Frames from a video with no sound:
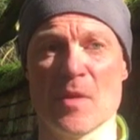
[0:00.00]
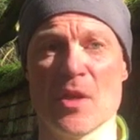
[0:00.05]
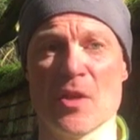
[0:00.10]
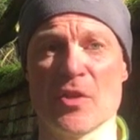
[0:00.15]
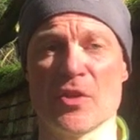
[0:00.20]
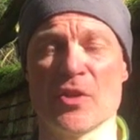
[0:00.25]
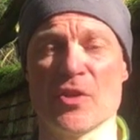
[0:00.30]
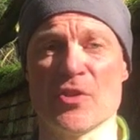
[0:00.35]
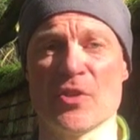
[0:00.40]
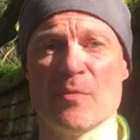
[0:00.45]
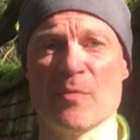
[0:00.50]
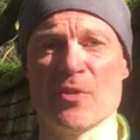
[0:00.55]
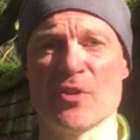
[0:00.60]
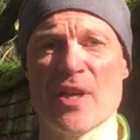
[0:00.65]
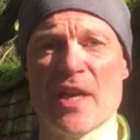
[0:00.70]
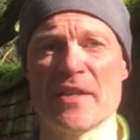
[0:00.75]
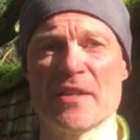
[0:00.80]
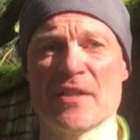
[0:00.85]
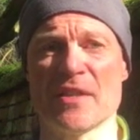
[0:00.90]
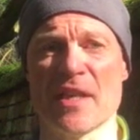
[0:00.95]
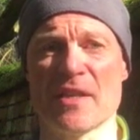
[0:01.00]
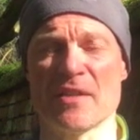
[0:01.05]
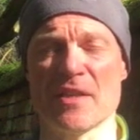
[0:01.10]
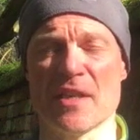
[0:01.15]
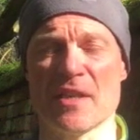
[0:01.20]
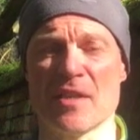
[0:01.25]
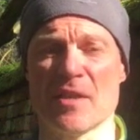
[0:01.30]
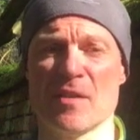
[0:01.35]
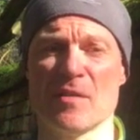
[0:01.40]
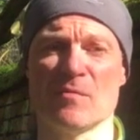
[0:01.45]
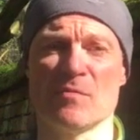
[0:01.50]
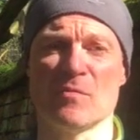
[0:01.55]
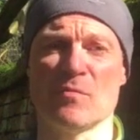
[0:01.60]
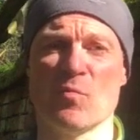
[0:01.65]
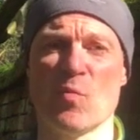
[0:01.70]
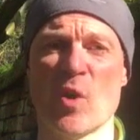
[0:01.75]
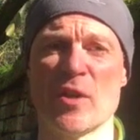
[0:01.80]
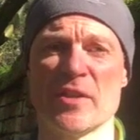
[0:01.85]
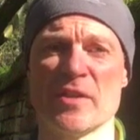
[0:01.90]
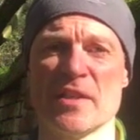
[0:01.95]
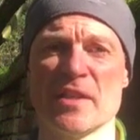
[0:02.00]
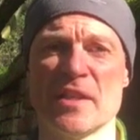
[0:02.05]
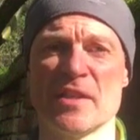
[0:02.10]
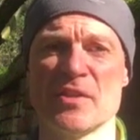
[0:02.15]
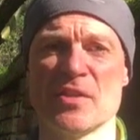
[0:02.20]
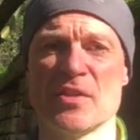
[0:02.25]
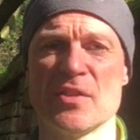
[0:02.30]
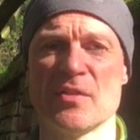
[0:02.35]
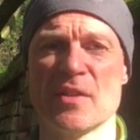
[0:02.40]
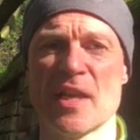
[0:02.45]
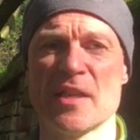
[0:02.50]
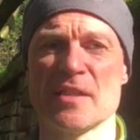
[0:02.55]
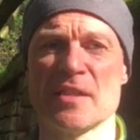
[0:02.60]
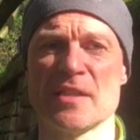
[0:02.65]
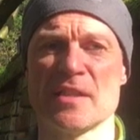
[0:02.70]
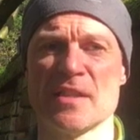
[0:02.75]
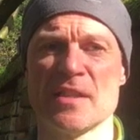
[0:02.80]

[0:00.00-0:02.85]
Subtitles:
the customer's data center. And why do they need to do that?